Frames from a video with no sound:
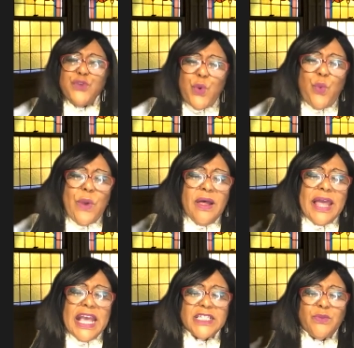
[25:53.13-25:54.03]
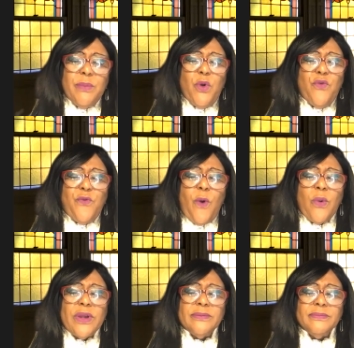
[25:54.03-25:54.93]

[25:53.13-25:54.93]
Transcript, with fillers: do well as we move forward.